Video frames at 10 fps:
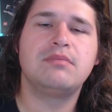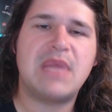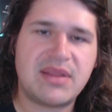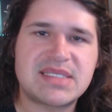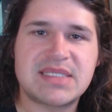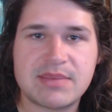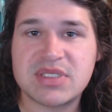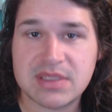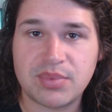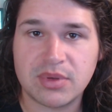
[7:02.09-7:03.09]
Now, this seems
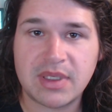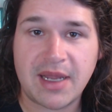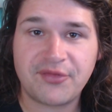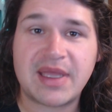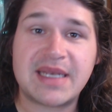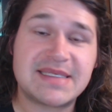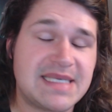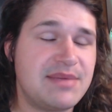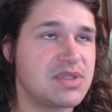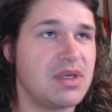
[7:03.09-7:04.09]
simple enough and it
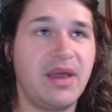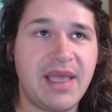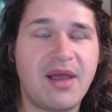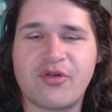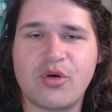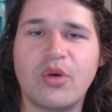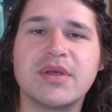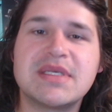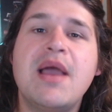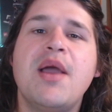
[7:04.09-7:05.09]
seems, oh, yeah, of
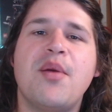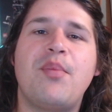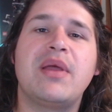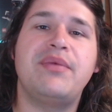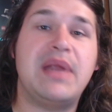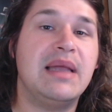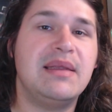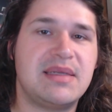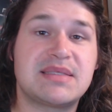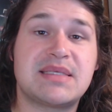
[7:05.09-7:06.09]
course. But the
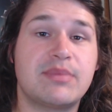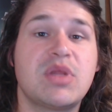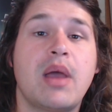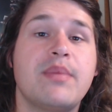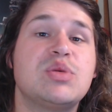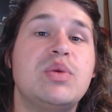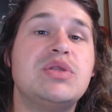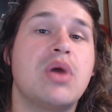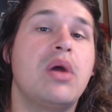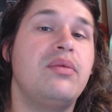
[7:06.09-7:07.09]
reality is sometimes we
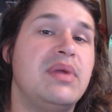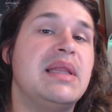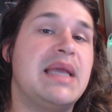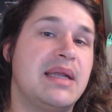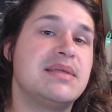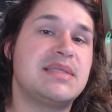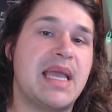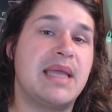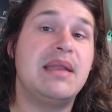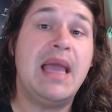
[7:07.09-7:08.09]
don't really
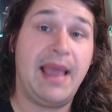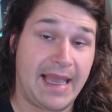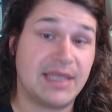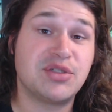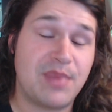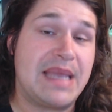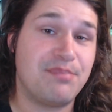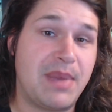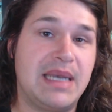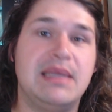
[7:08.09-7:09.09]
understand how to make
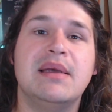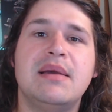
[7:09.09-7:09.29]
money.